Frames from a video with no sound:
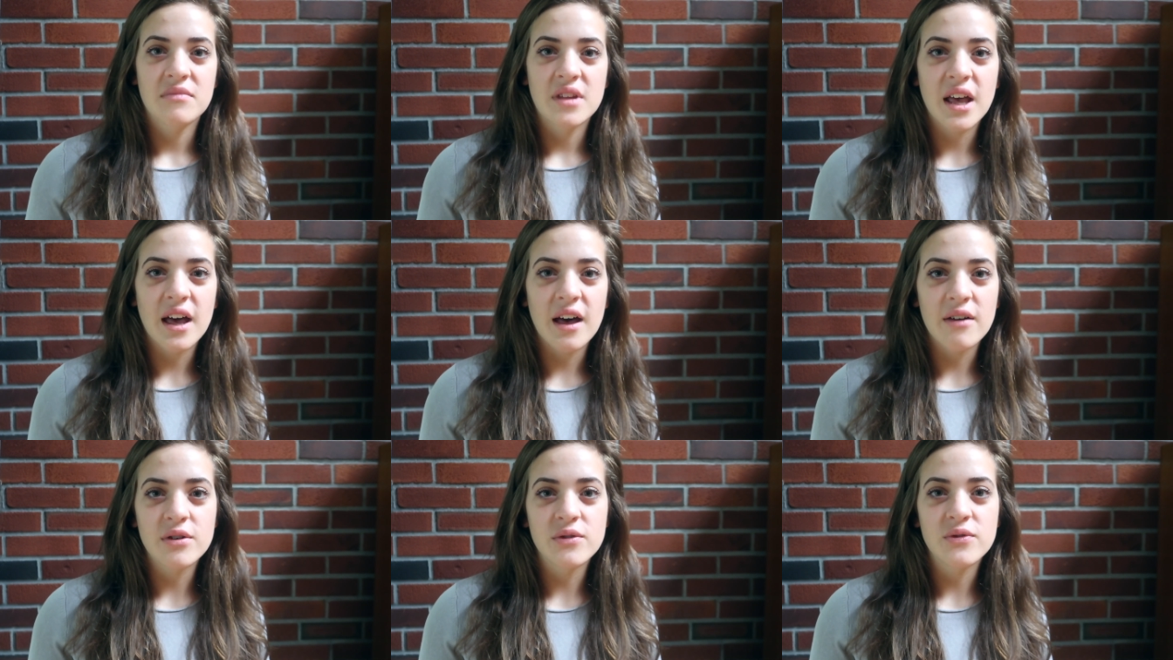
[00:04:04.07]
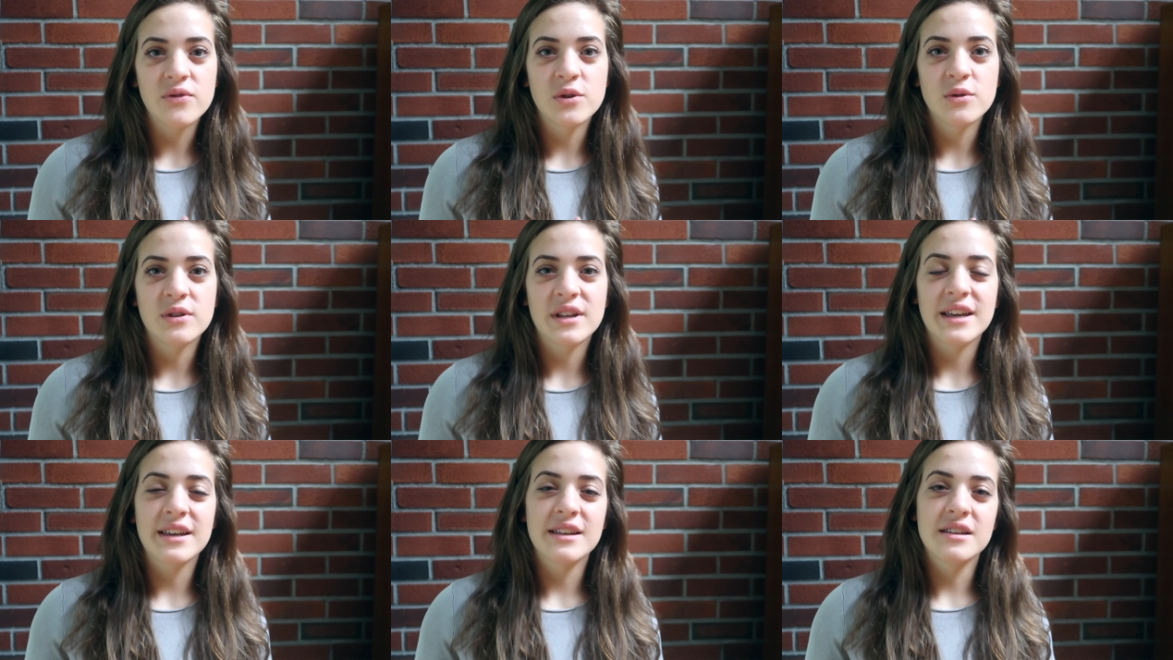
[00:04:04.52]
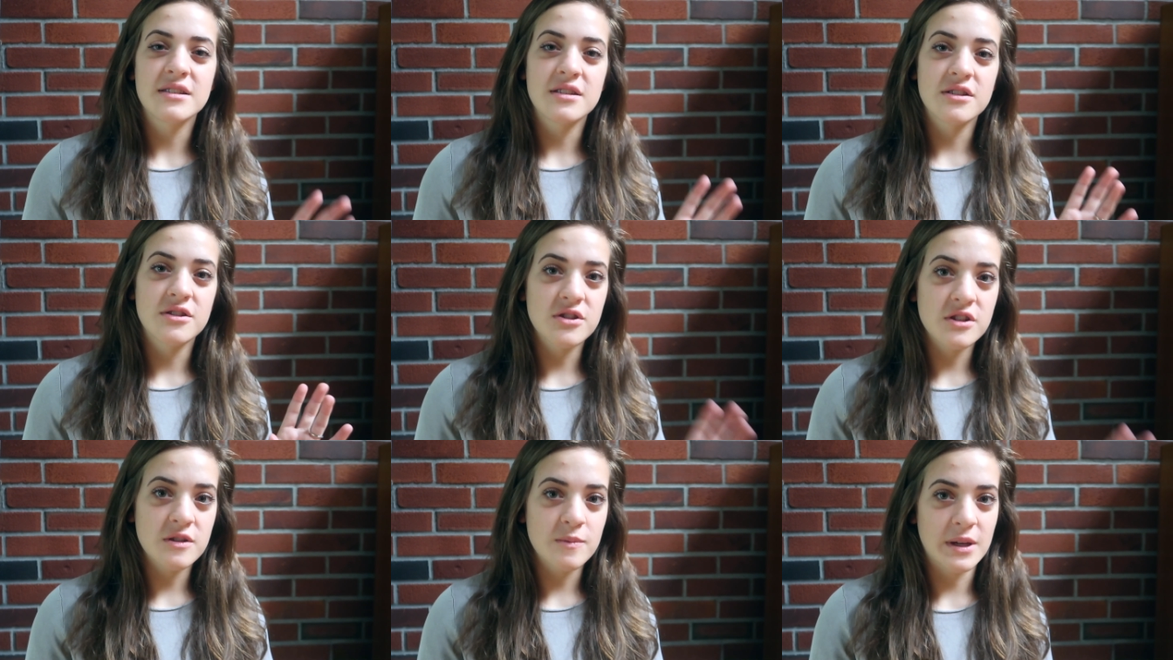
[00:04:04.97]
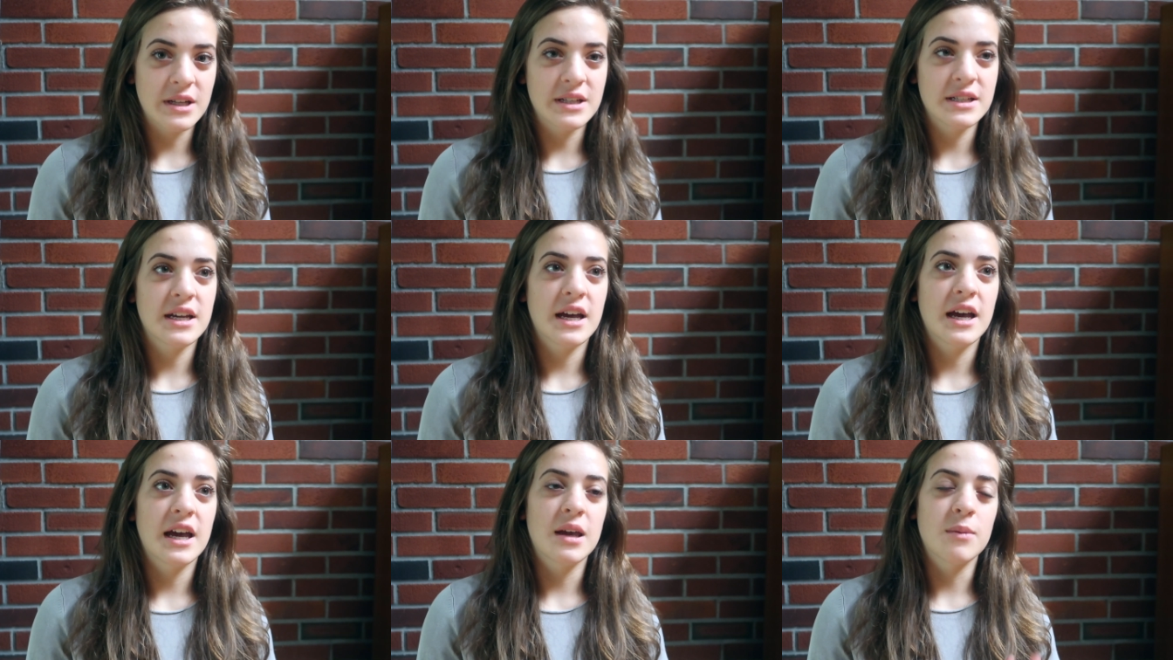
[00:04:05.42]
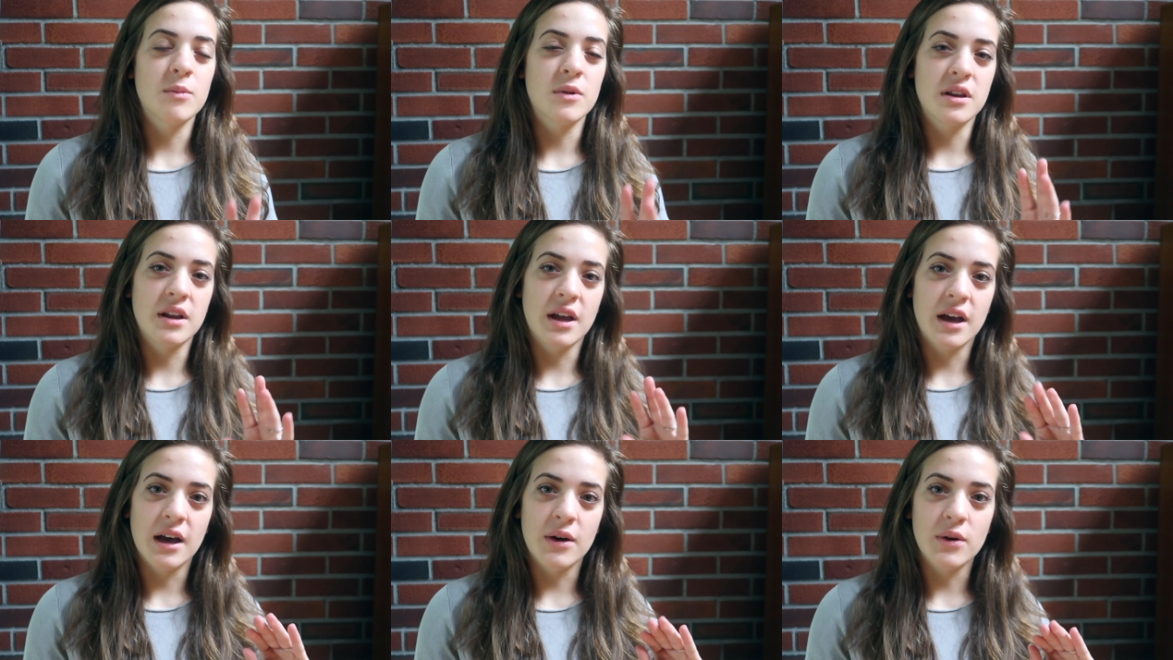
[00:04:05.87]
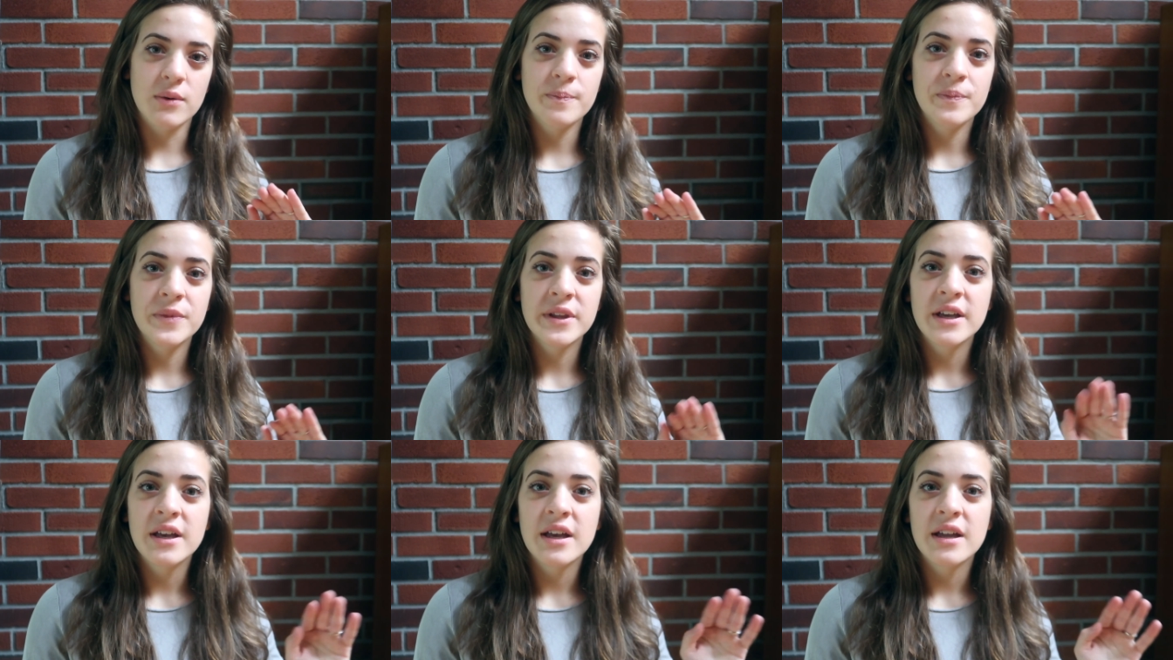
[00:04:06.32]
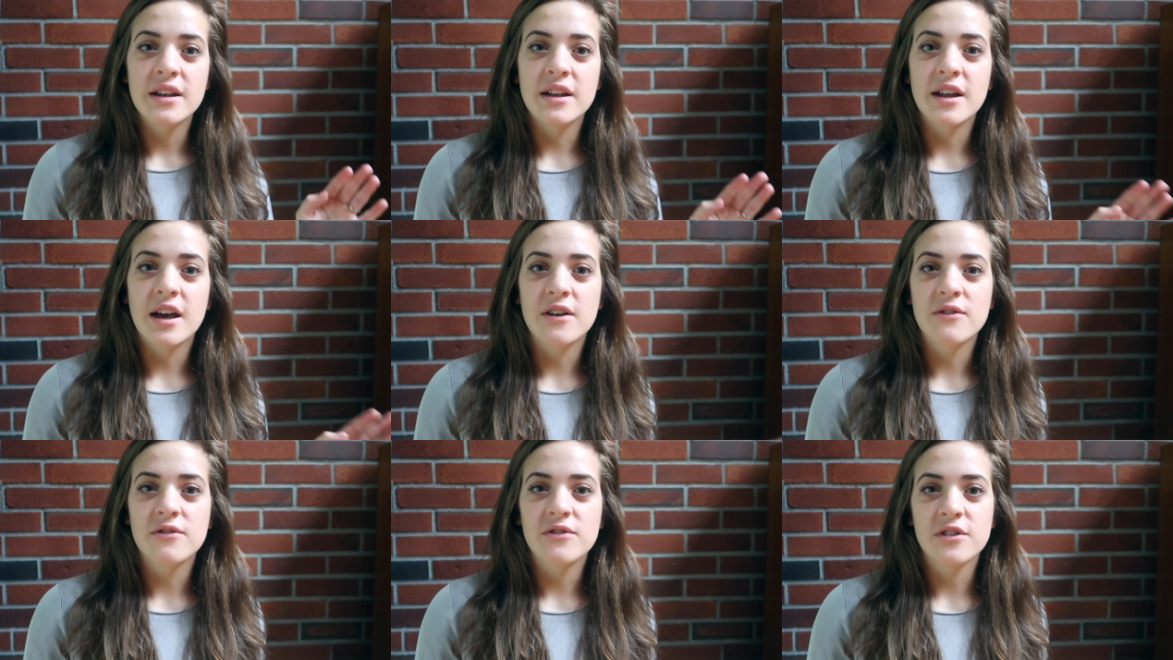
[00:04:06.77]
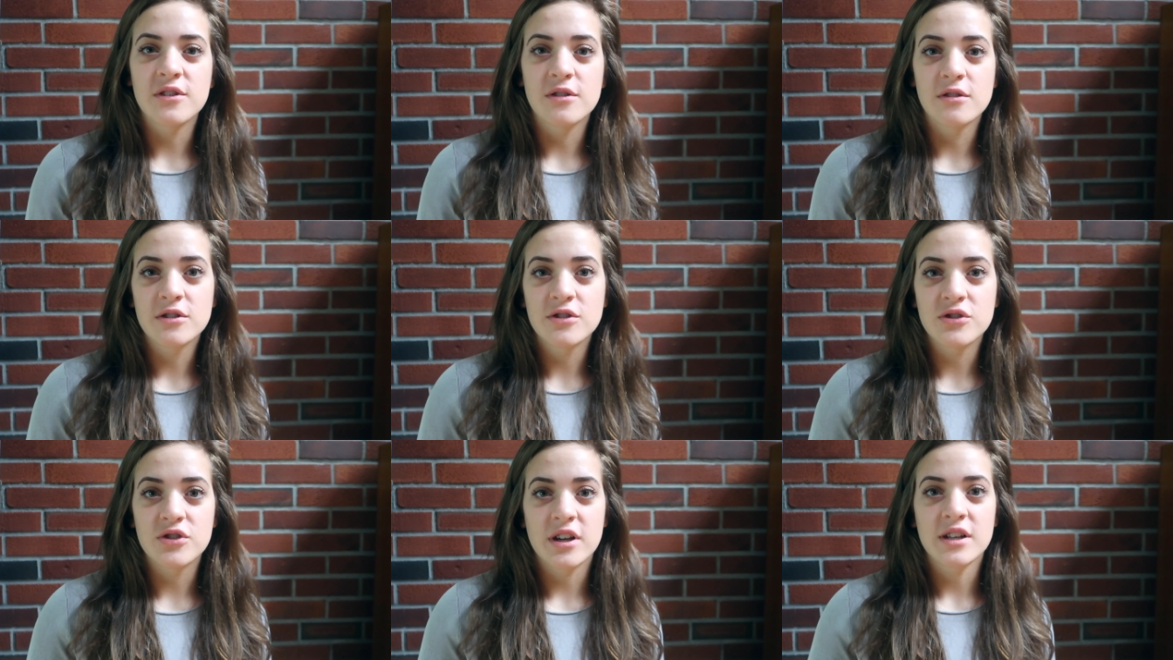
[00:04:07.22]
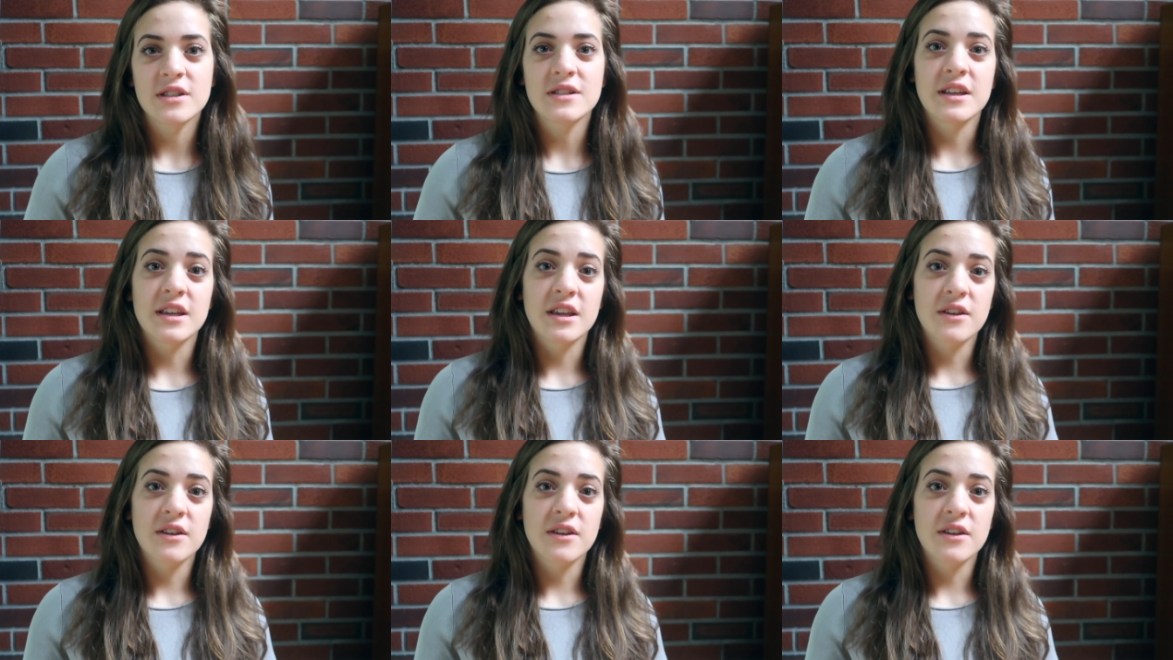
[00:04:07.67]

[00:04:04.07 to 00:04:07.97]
have a few days to just spend time and not feel stressed,